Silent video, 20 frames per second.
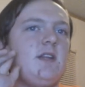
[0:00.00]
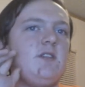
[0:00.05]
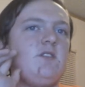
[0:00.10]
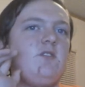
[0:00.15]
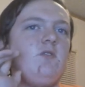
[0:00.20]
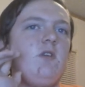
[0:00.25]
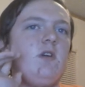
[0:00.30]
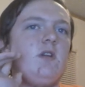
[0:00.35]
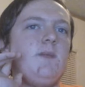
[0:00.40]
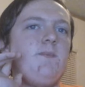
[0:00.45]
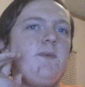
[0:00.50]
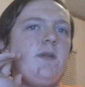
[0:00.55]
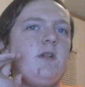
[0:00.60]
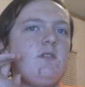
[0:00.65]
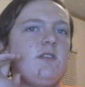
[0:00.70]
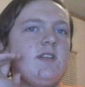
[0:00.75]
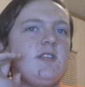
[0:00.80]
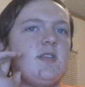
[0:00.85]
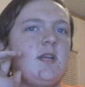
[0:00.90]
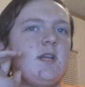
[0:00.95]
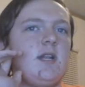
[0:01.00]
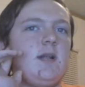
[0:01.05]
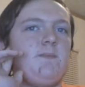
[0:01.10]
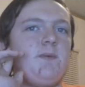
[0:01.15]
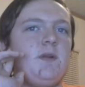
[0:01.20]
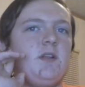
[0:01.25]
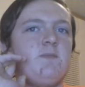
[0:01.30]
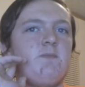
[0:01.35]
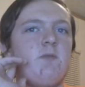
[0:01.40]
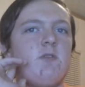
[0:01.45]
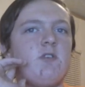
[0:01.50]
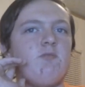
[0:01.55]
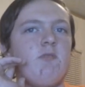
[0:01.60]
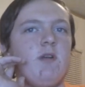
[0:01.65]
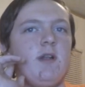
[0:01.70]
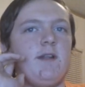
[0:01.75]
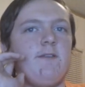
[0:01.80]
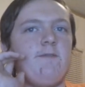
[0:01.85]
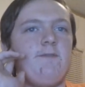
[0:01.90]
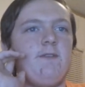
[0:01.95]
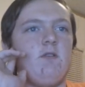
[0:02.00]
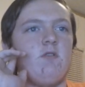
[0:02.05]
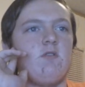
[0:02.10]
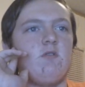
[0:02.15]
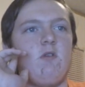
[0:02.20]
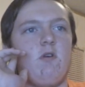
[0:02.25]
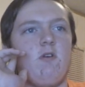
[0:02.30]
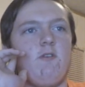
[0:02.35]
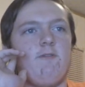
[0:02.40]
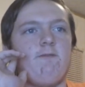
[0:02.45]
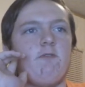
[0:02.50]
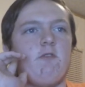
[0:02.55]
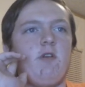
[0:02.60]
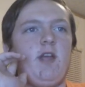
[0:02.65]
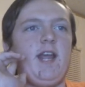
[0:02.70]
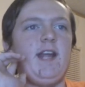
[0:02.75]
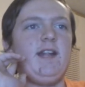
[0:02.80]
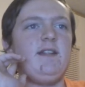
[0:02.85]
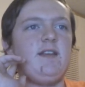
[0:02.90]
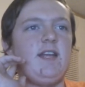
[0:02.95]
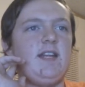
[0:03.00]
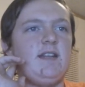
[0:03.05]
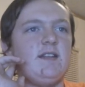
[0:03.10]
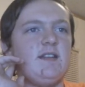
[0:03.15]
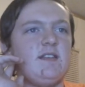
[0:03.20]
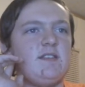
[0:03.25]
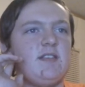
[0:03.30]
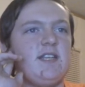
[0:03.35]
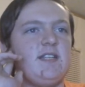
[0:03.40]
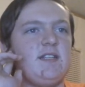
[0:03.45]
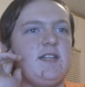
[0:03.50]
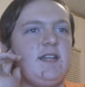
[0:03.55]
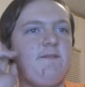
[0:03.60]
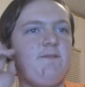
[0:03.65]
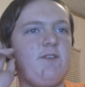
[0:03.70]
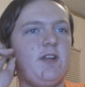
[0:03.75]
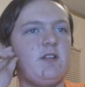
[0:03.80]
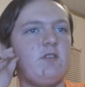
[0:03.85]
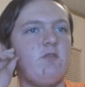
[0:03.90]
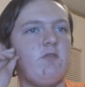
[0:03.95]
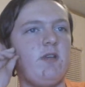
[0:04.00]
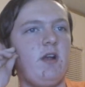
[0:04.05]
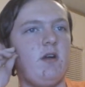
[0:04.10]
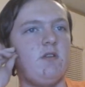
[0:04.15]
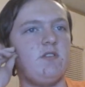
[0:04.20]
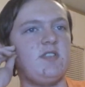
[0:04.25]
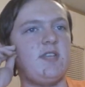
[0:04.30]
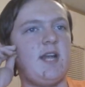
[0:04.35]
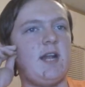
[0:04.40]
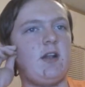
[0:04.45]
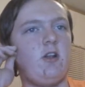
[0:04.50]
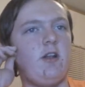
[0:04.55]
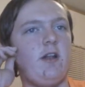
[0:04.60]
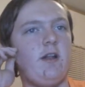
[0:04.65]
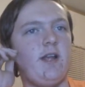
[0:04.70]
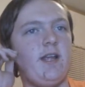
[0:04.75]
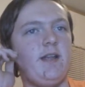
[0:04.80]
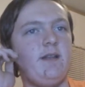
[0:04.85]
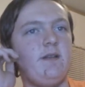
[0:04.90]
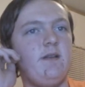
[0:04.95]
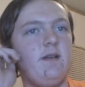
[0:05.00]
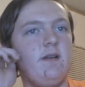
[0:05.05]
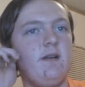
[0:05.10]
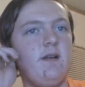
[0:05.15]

and two ugly penalties set up Pittsburgh's winning field goal for eighteen to sixteen victory on Saturday night.